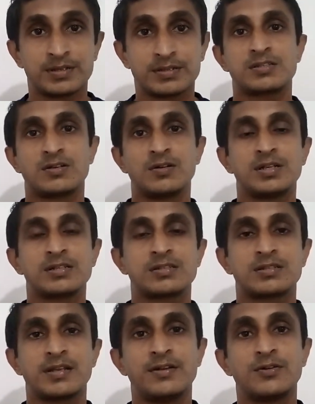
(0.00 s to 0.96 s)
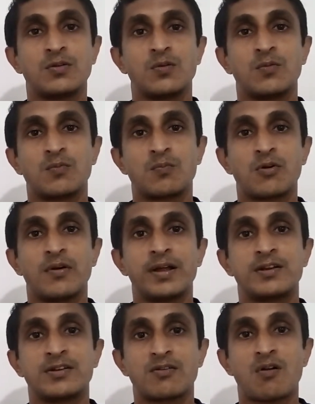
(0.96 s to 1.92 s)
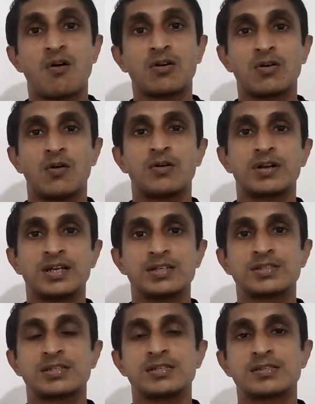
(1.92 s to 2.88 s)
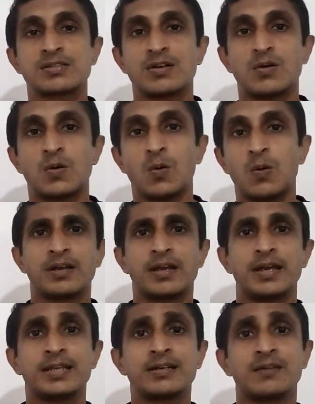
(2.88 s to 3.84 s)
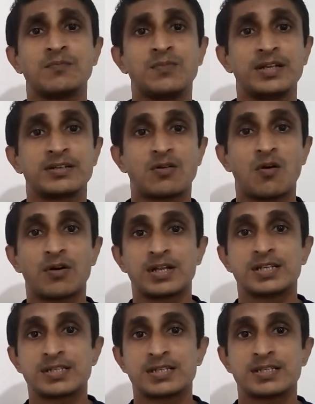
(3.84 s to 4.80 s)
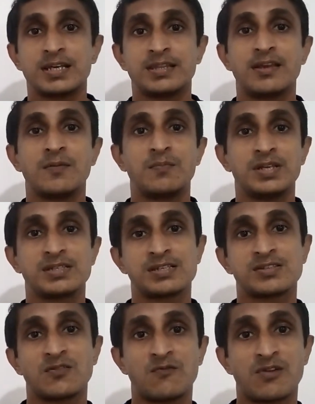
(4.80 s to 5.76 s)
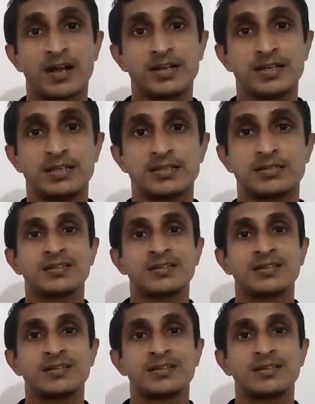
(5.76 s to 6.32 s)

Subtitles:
Students tend to provide wrong quotations or incomplete quotations in their pieces of writing.